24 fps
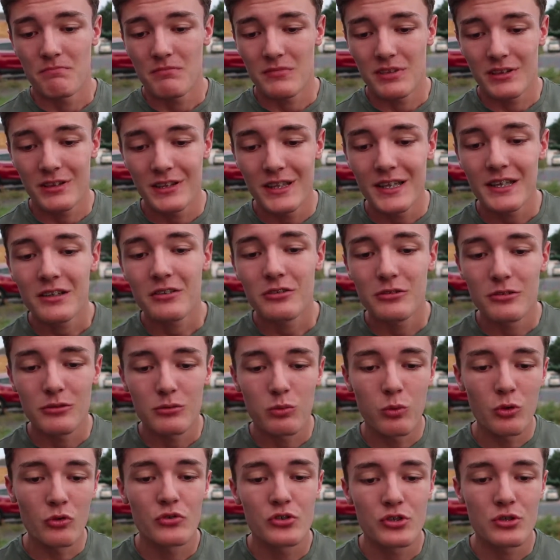little
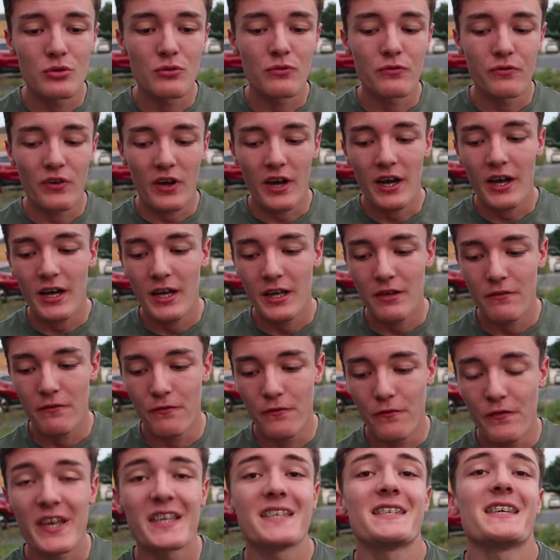125
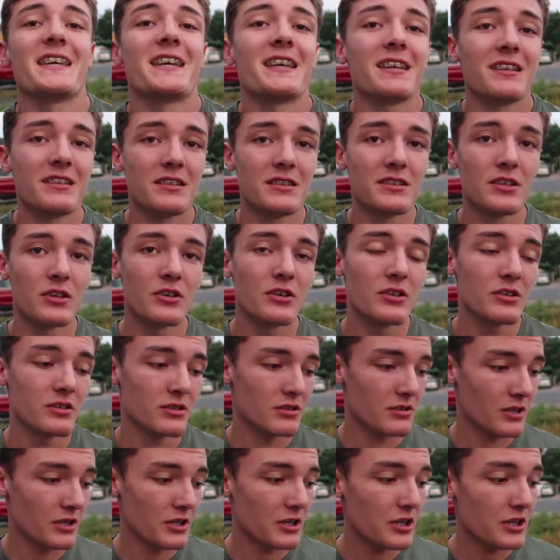fitting that,
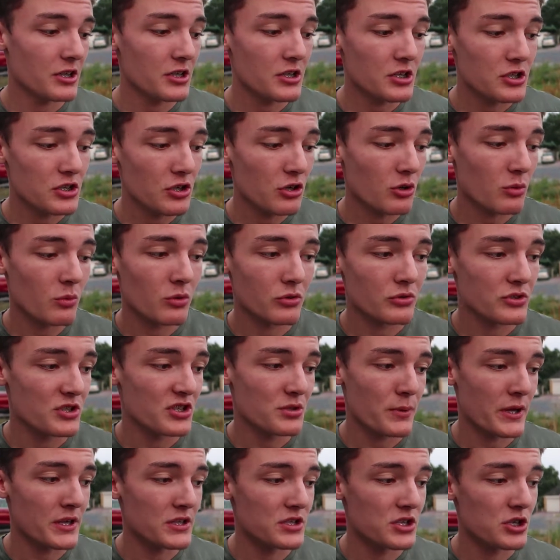and you don't want to
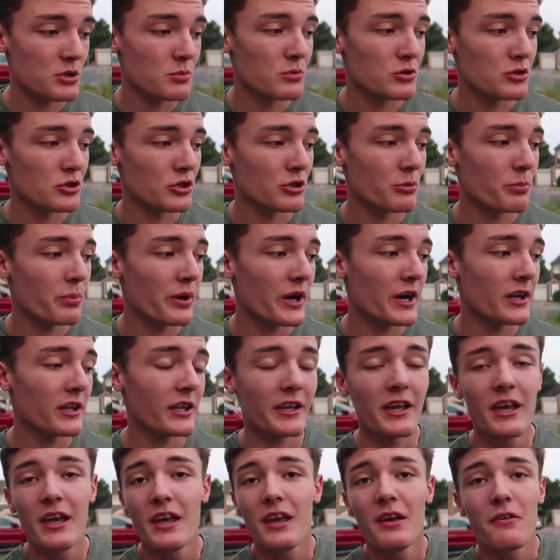spend too much on a bike.
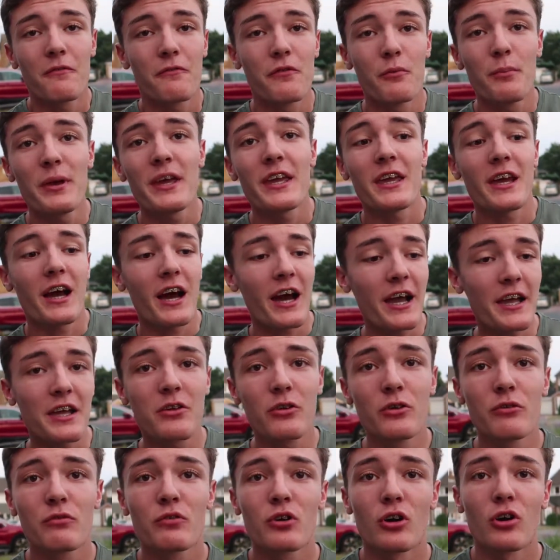Like for me, I
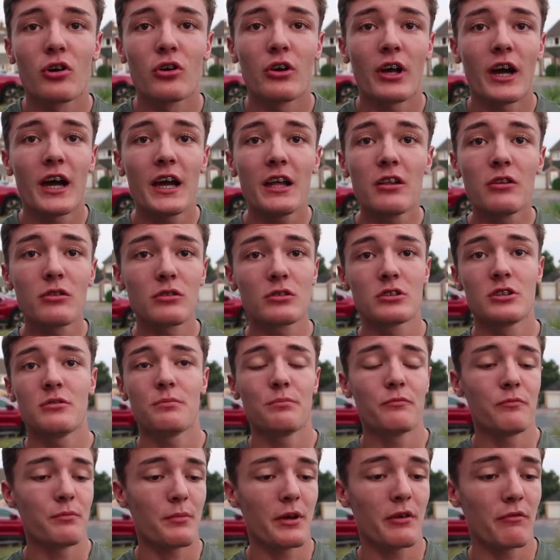could have gone, I looked at
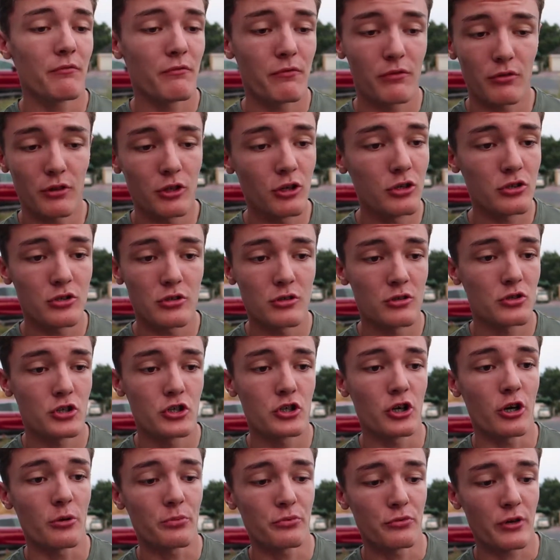loads and loads of
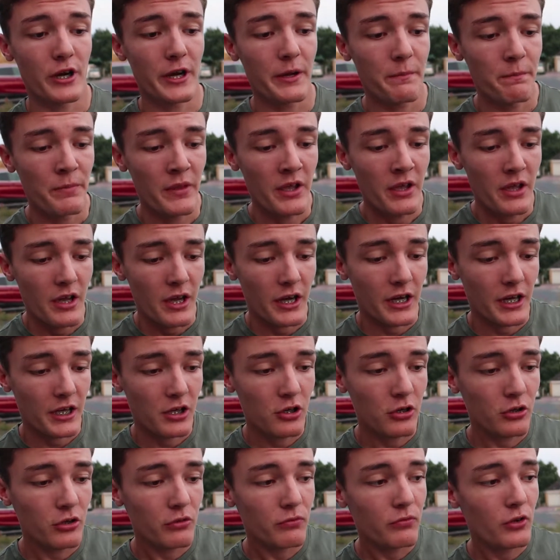shops, right, and I
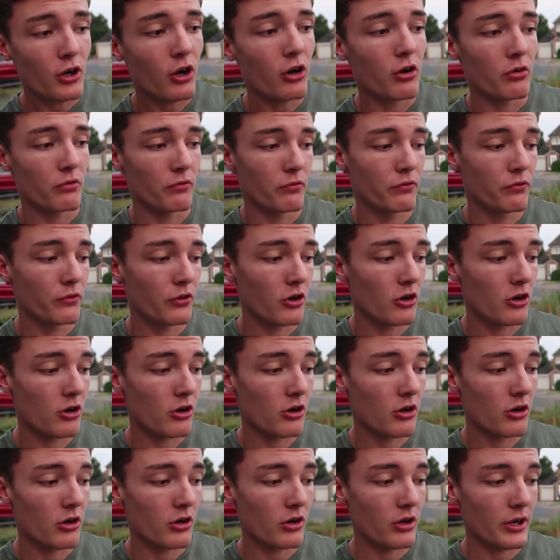could have gone
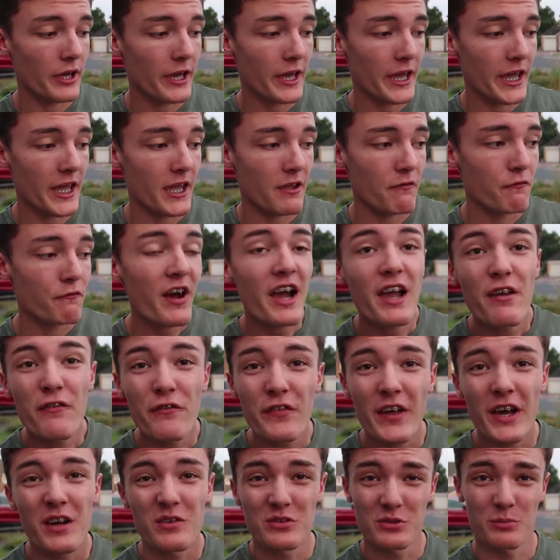for a
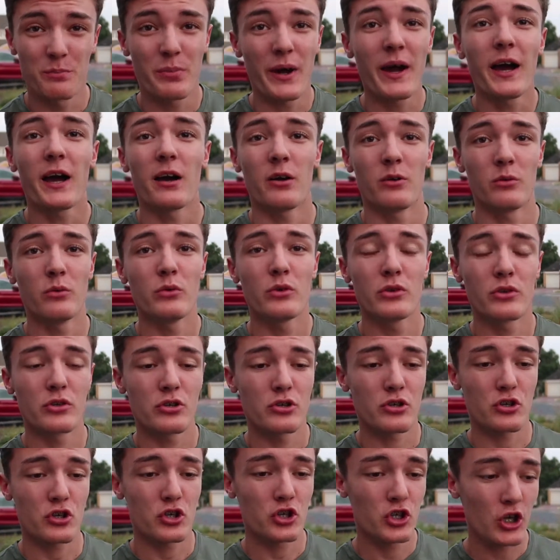£5,000
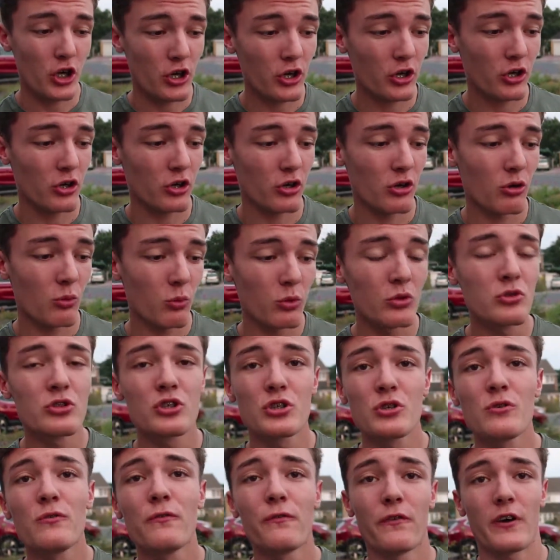Sherco
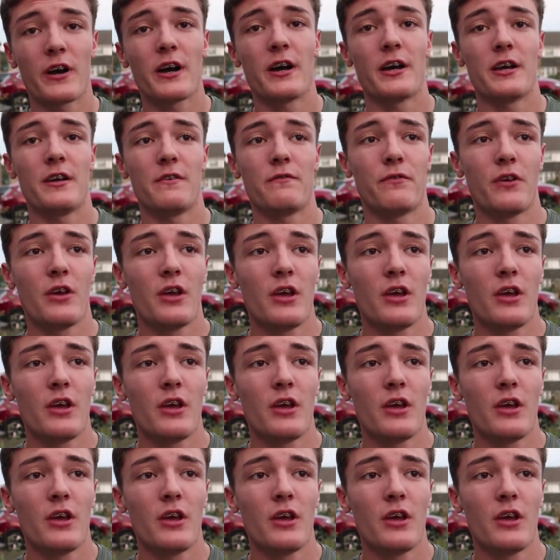125